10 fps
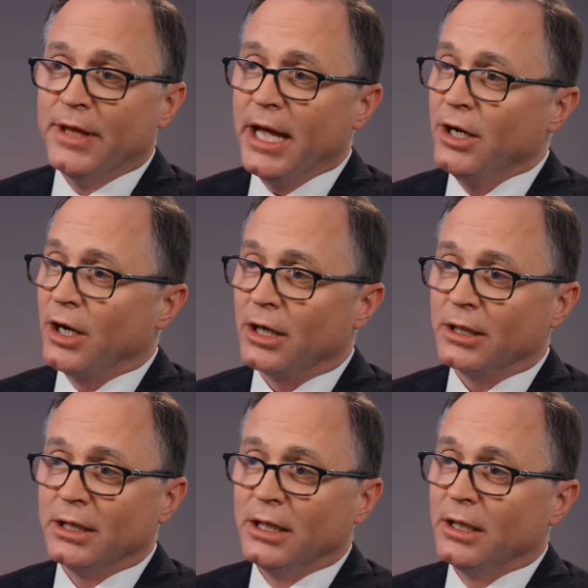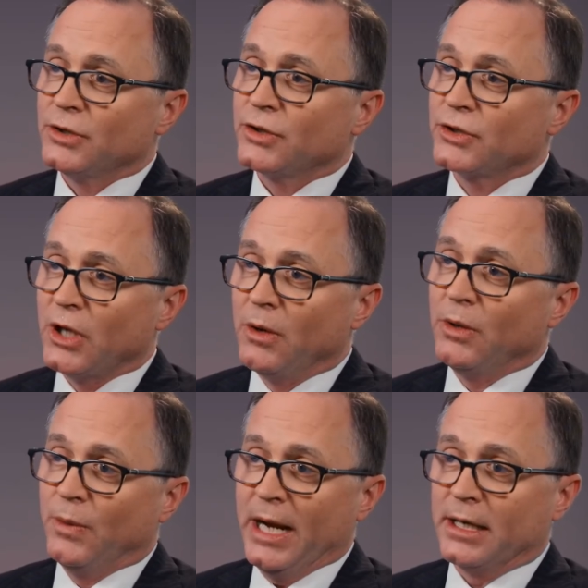they are so
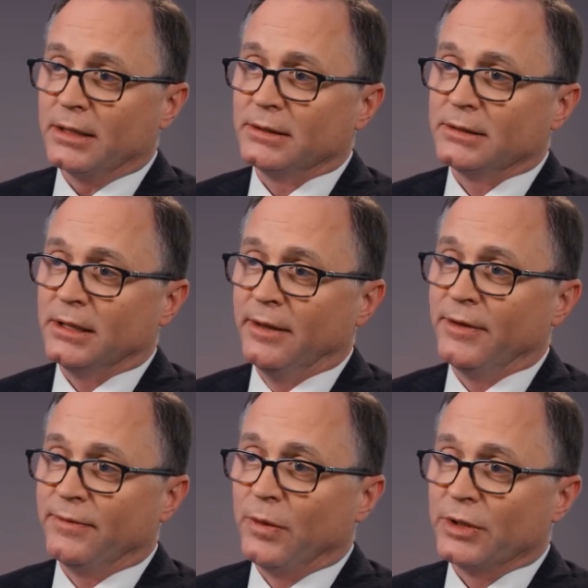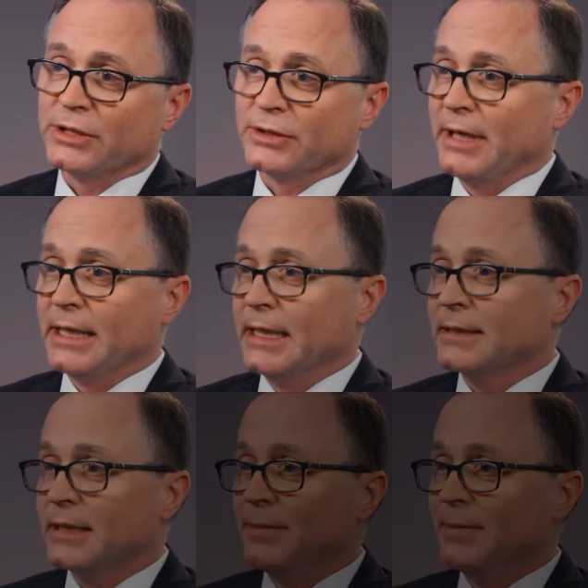aware of the forces arrayed against